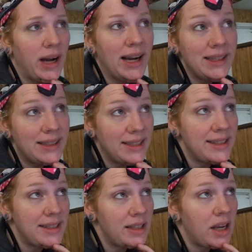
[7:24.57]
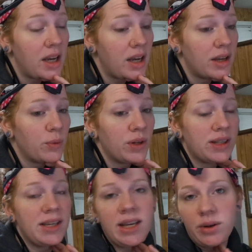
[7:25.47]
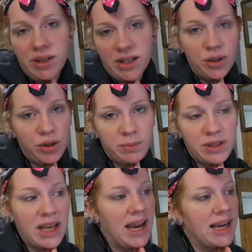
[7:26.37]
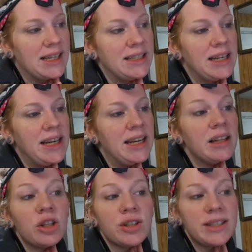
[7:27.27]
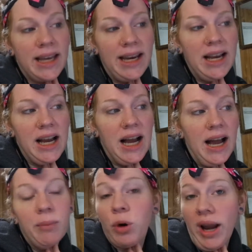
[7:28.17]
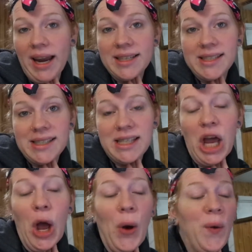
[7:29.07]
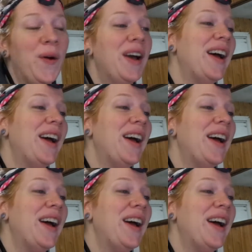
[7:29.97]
I tested with keto test strips, and it looks like I'm right. So,